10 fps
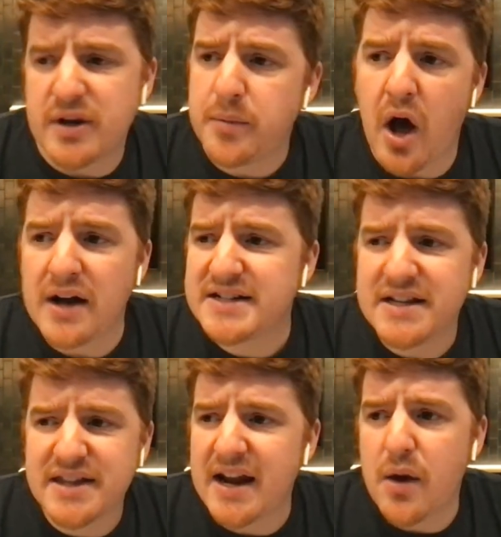
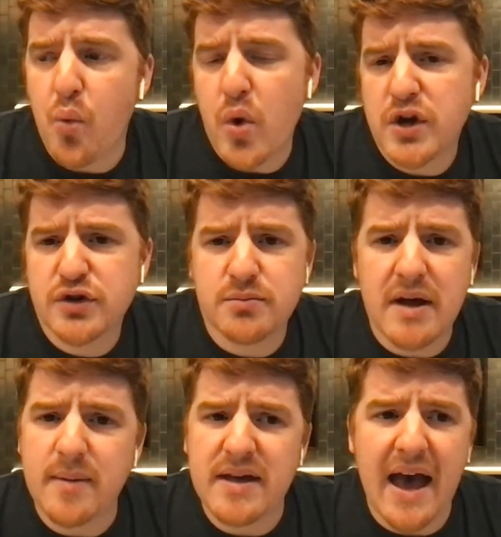content that I wish
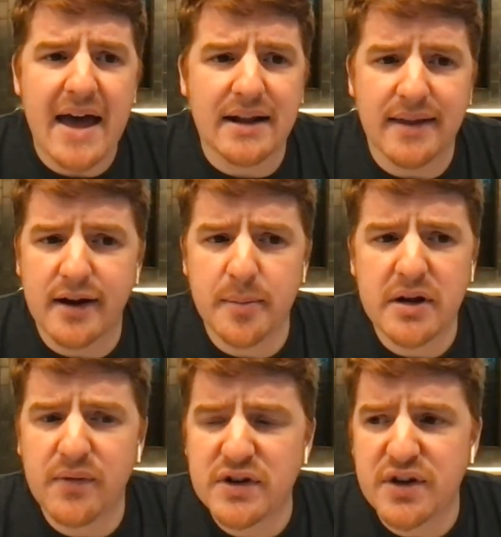maybe had a little bit
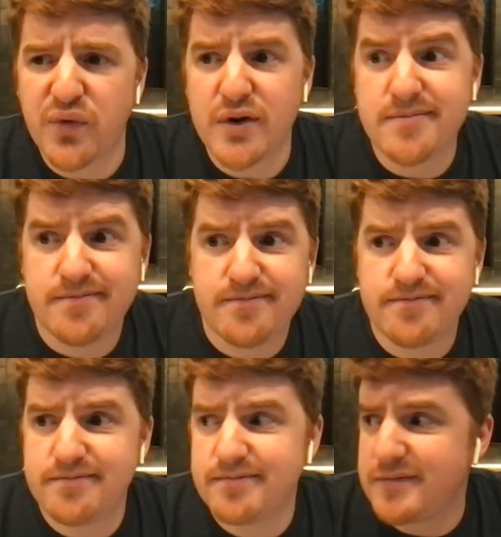of a different,
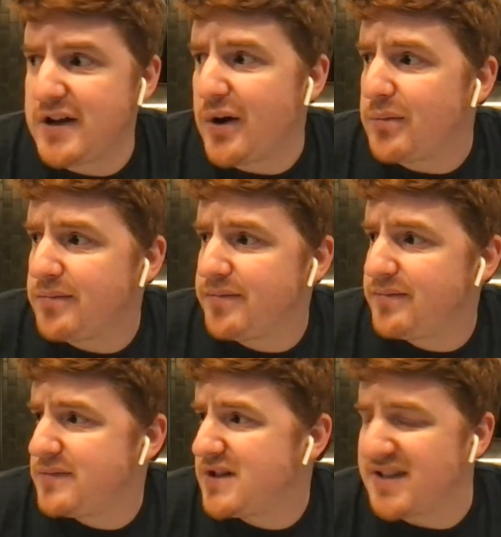you know,
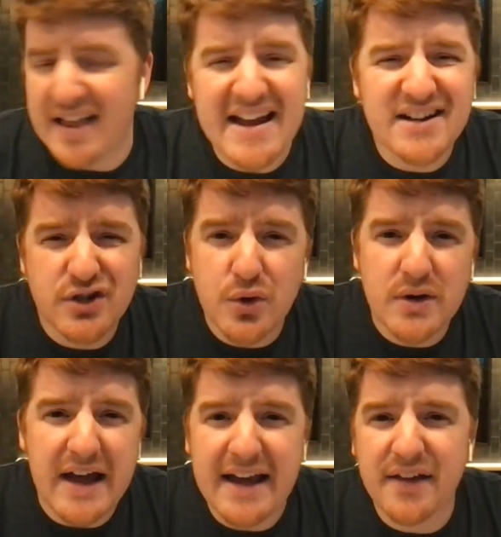slant to
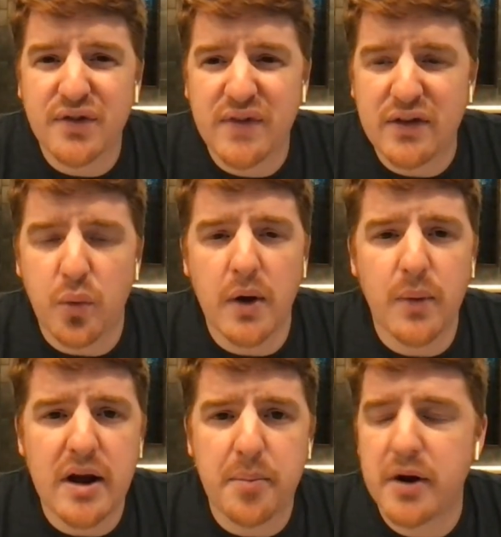it, I guess, if that's one
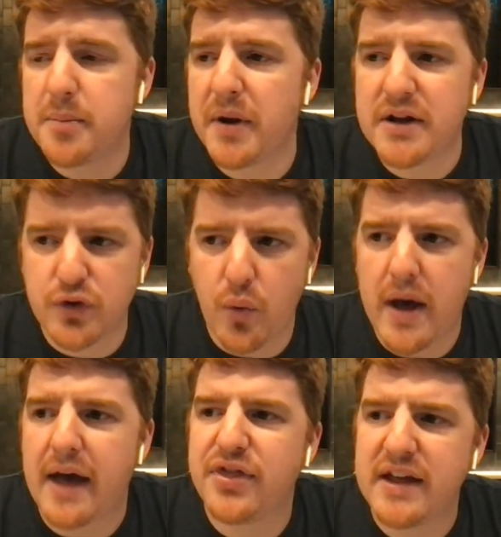way to put it. But either
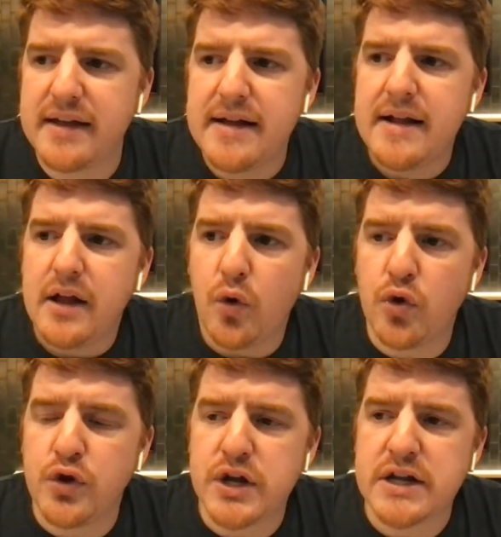way, I think
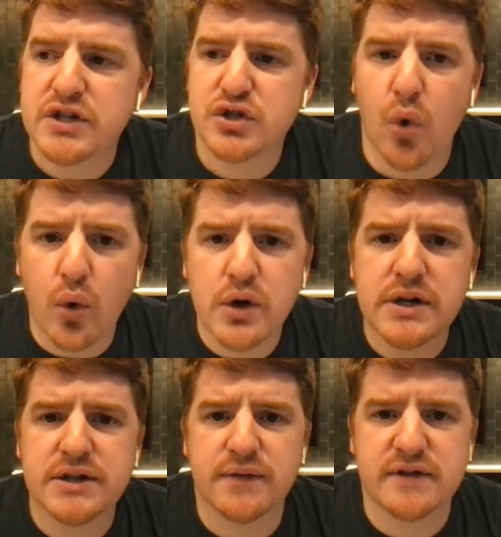the
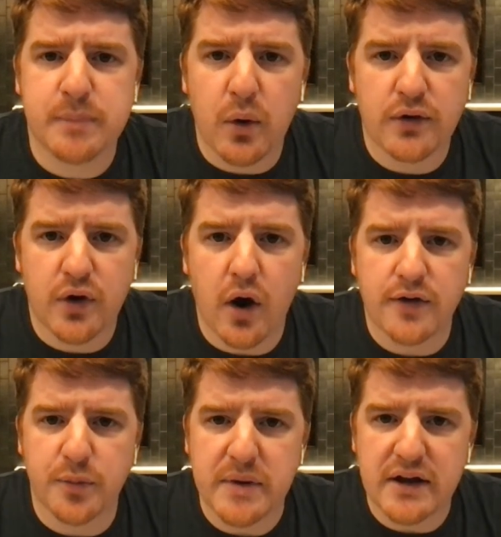stories of sports
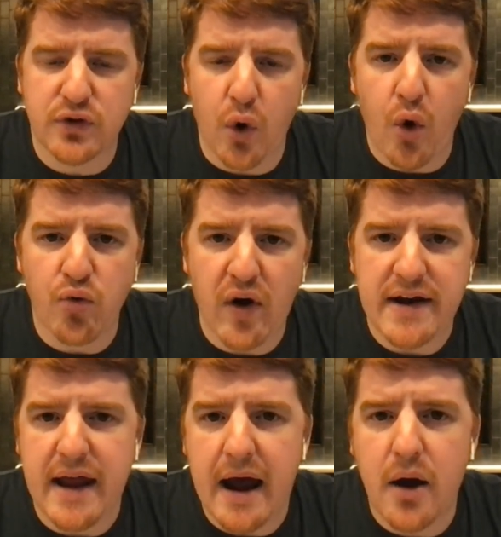cards being told
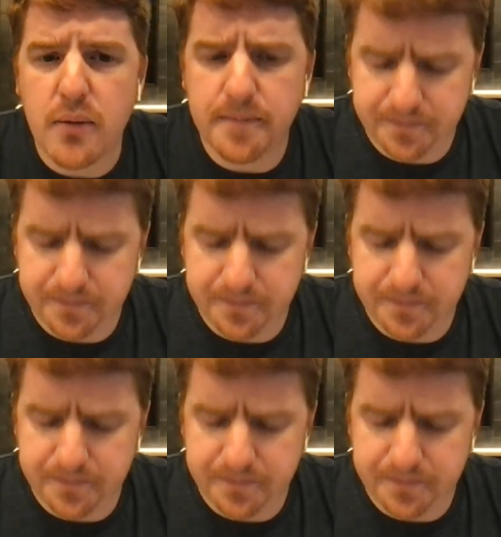right now,